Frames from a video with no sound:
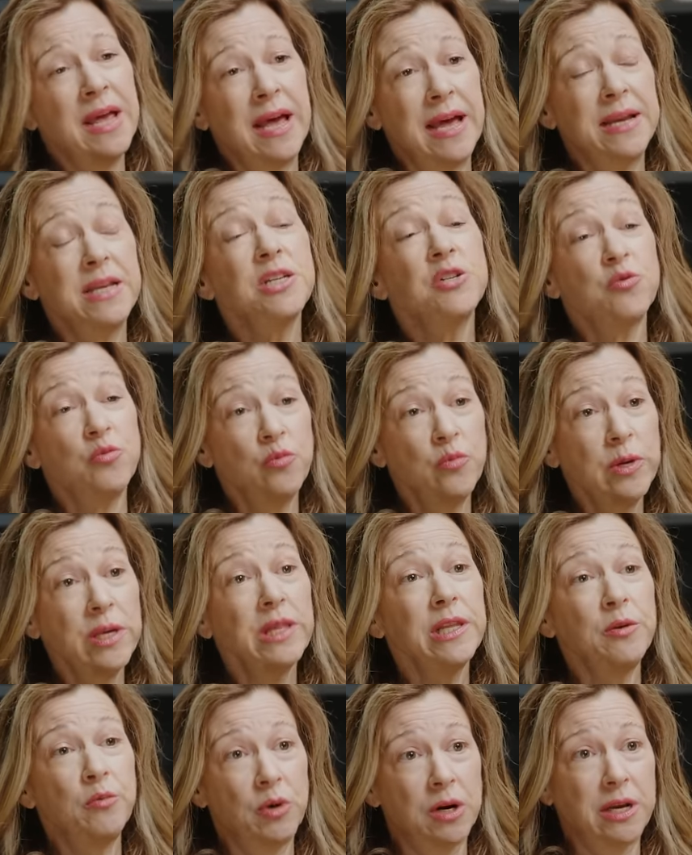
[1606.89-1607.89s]
And he's
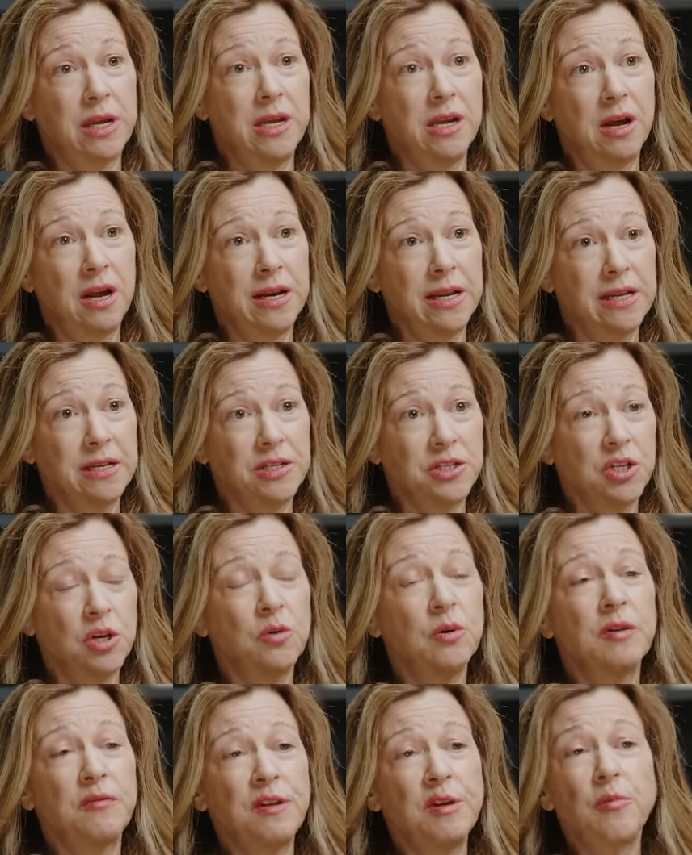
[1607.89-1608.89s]
really working on it.
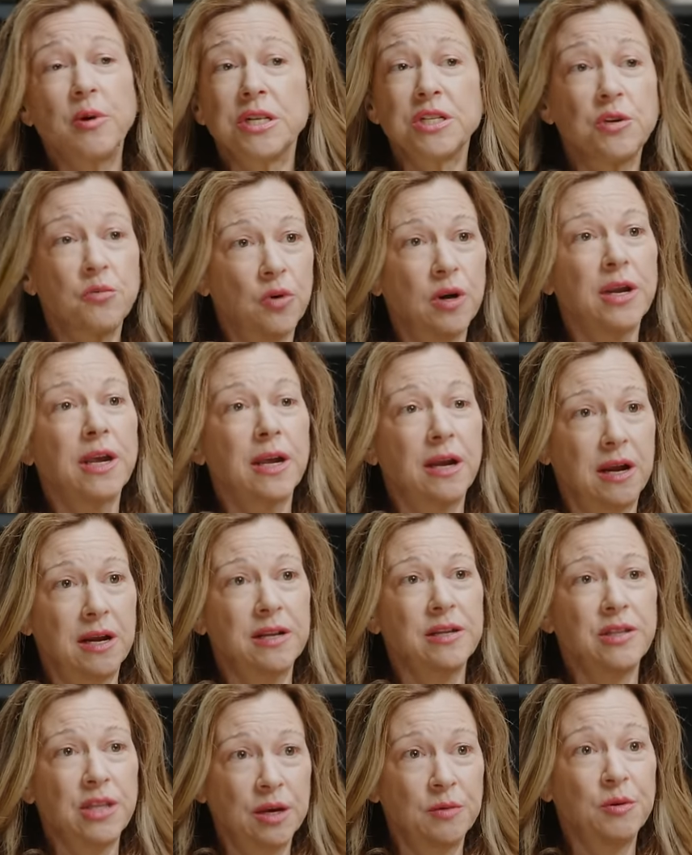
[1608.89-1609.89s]
So if he wasn't working on
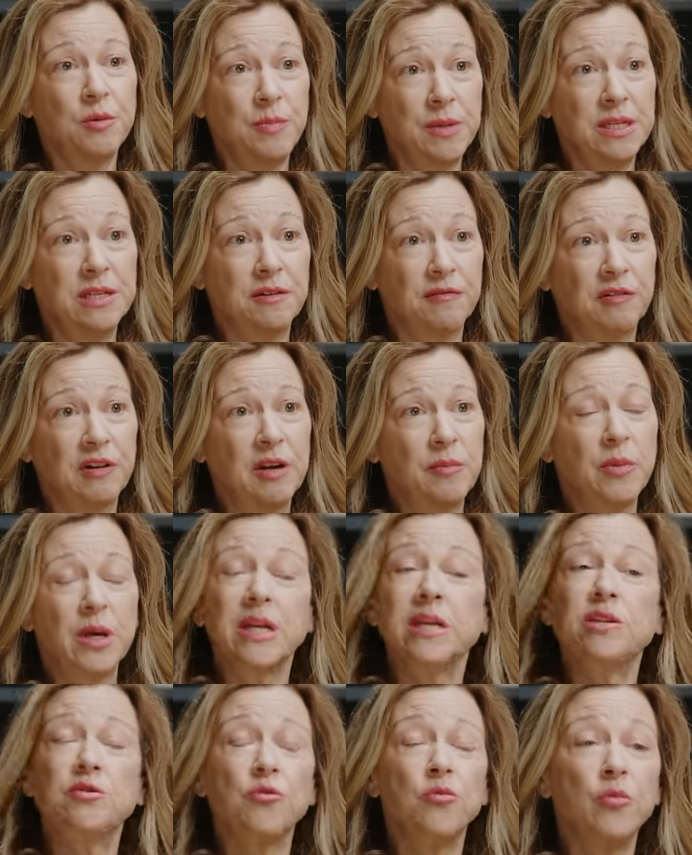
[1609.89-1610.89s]
it, that would be different,
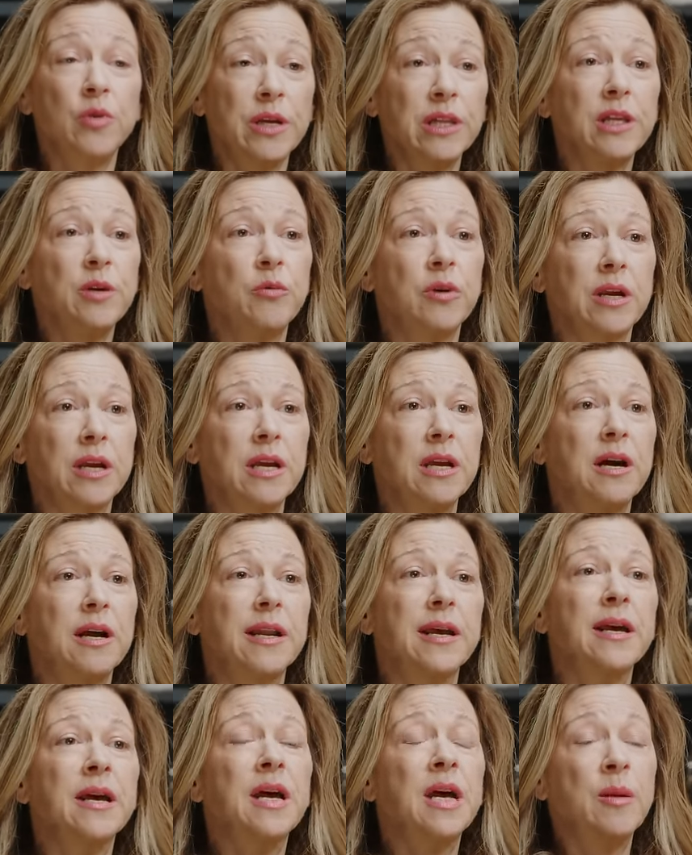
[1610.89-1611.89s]
but he's really working on
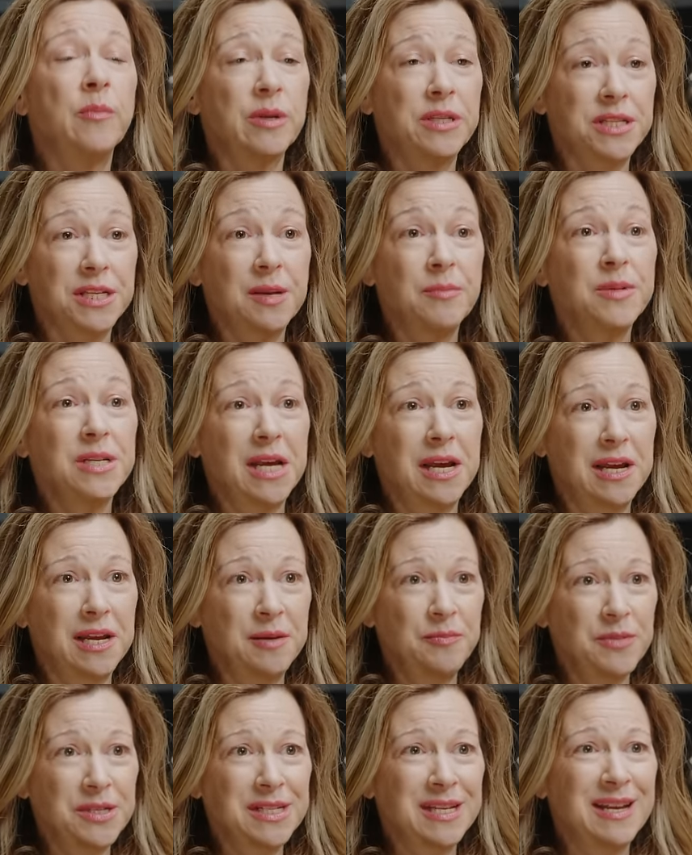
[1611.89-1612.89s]
it. But
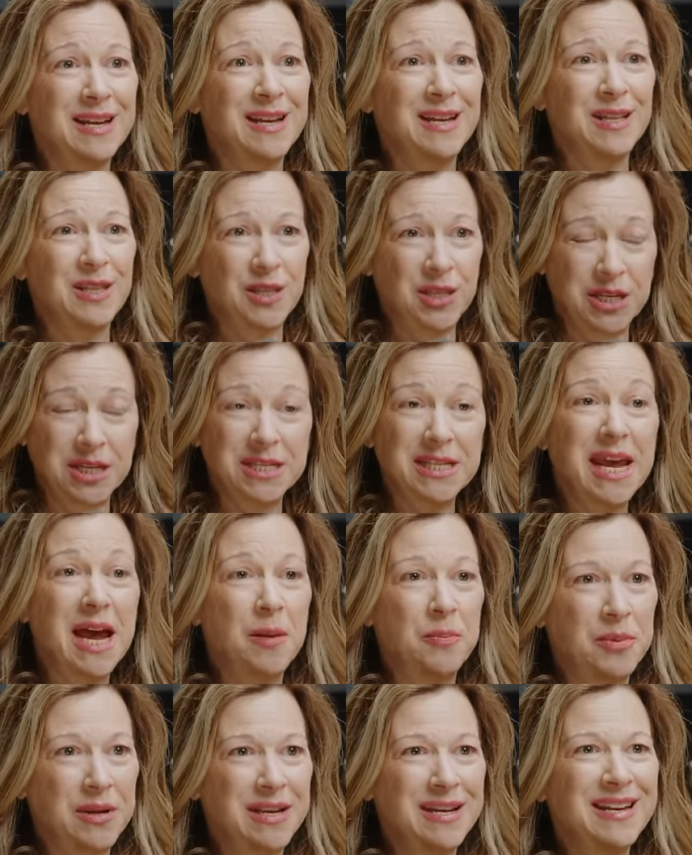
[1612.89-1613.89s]
sometimes things
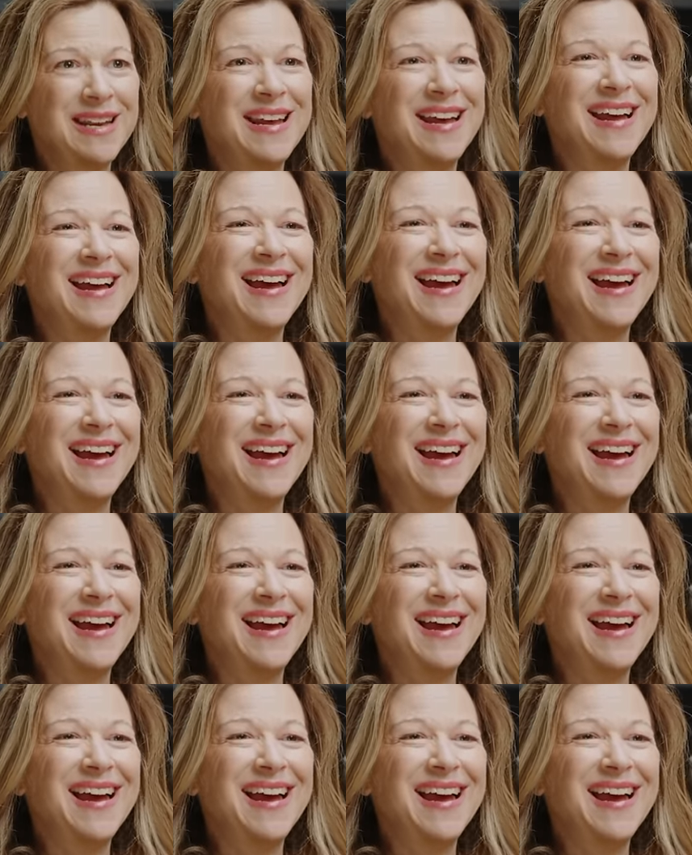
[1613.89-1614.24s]
happen.